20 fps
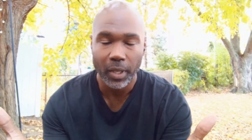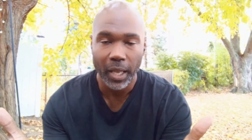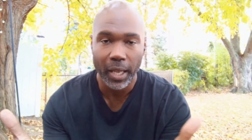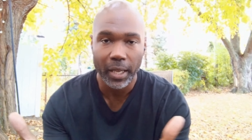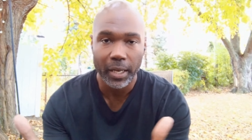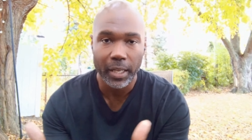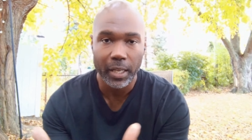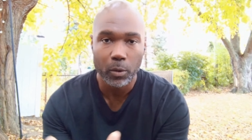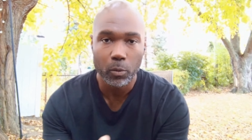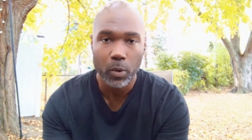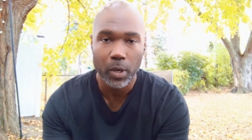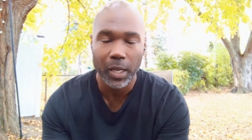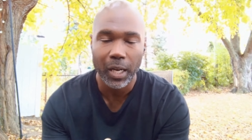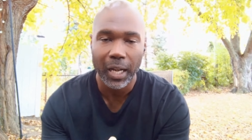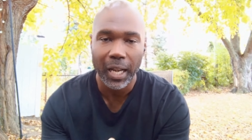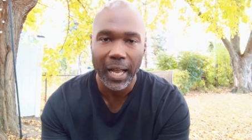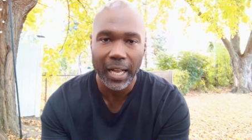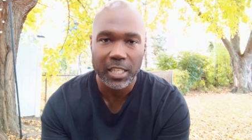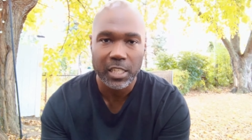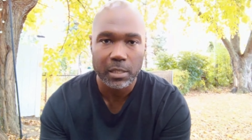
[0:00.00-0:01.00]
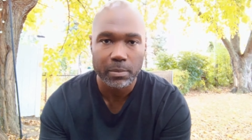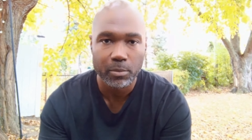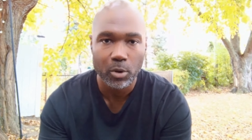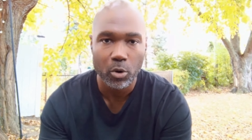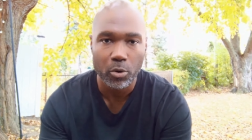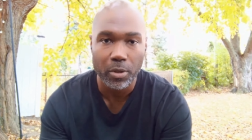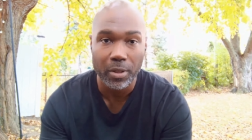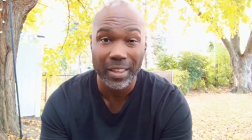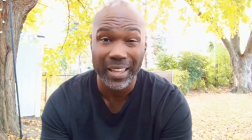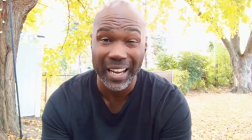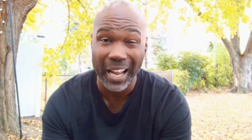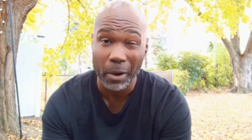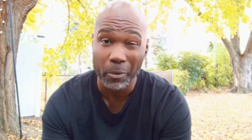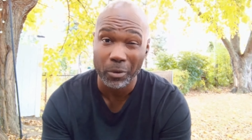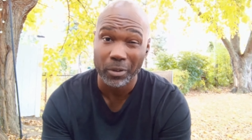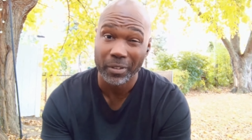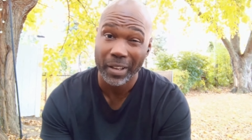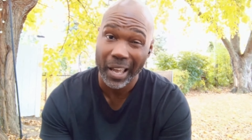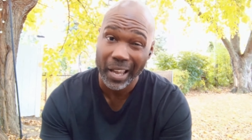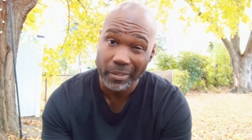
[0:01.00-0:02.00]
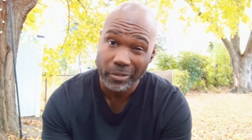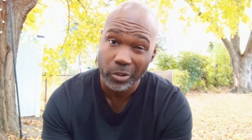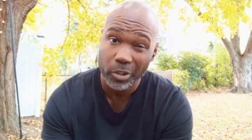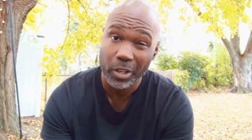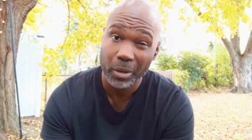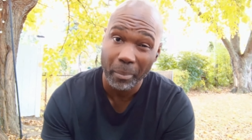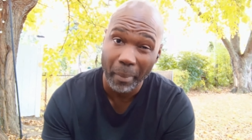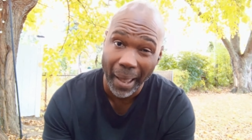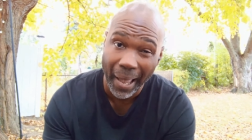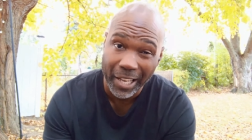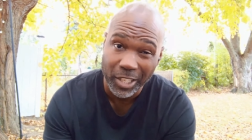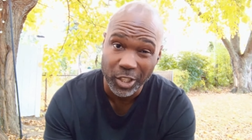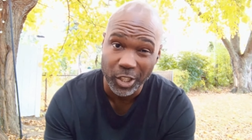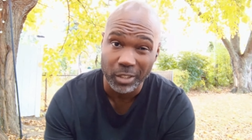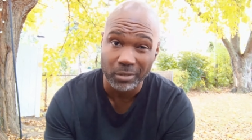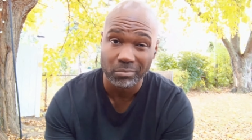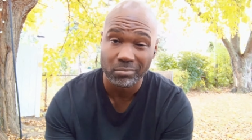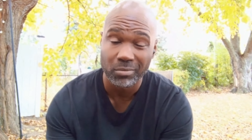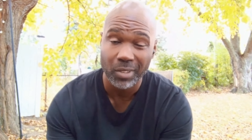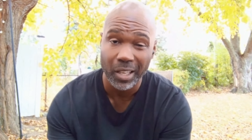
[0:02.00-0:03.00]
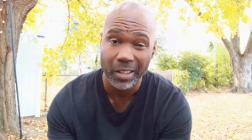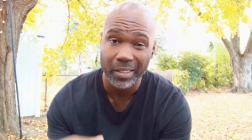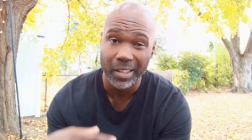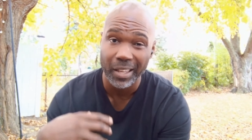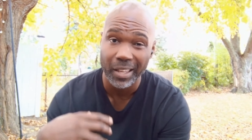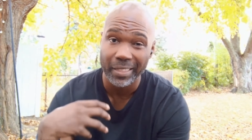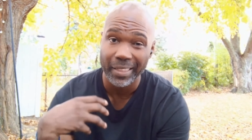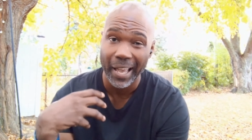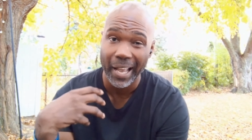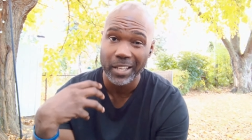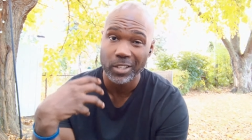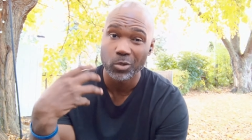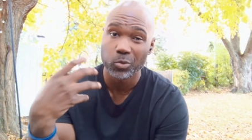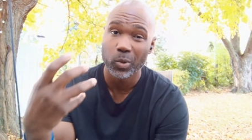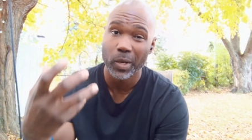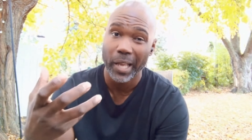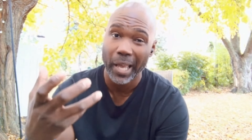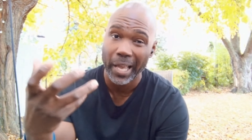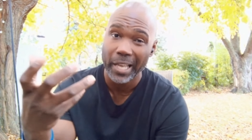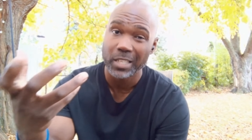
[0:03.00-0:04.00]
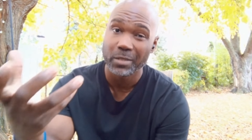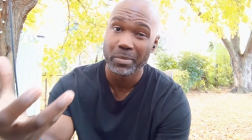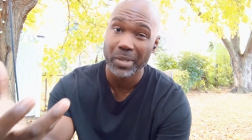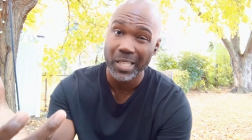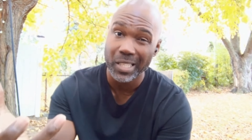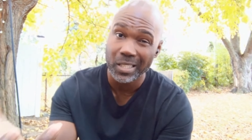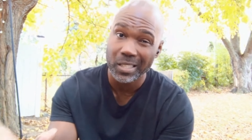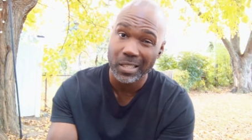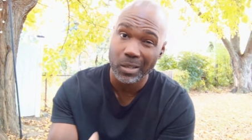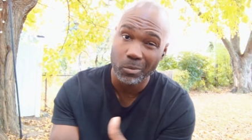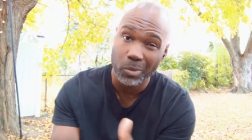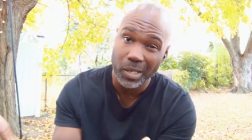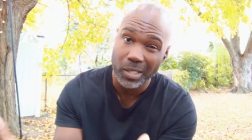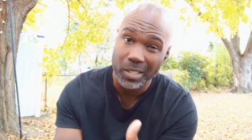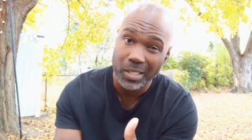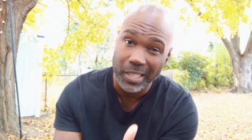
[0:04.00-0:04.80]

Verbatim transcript: and it went a lot smoother than I would have ever imagined. And then that's what has me somewhat